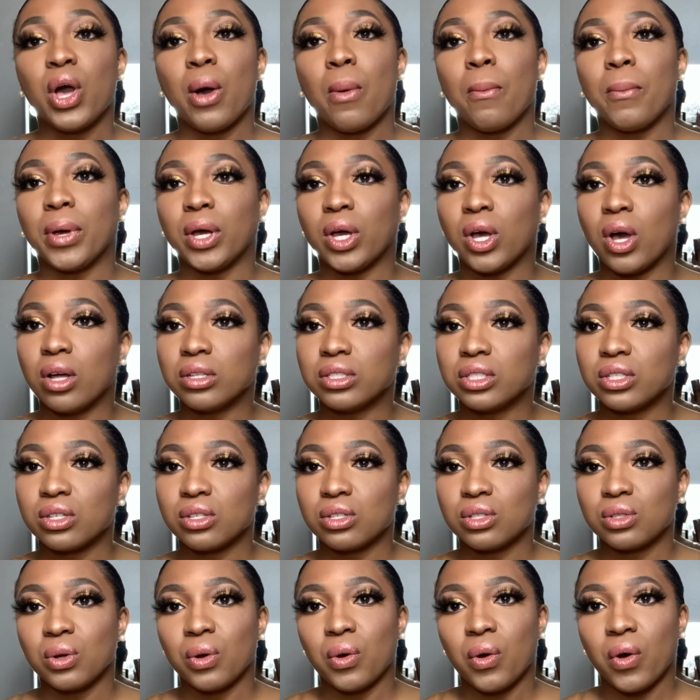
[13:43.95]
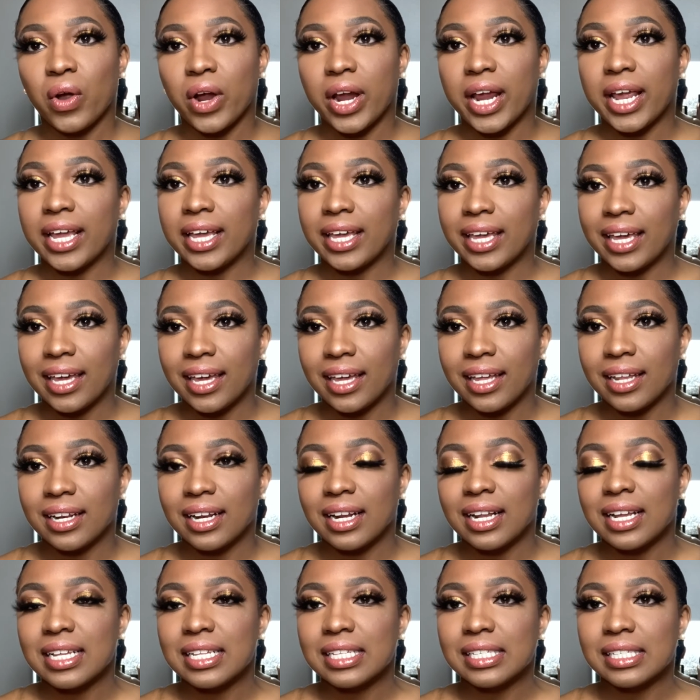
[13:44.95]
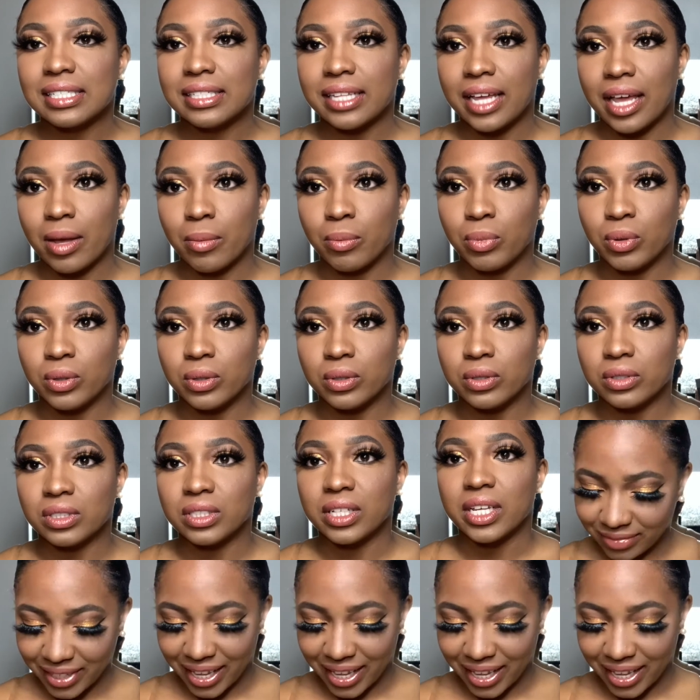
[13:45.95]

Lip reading: but go to the store and get samples.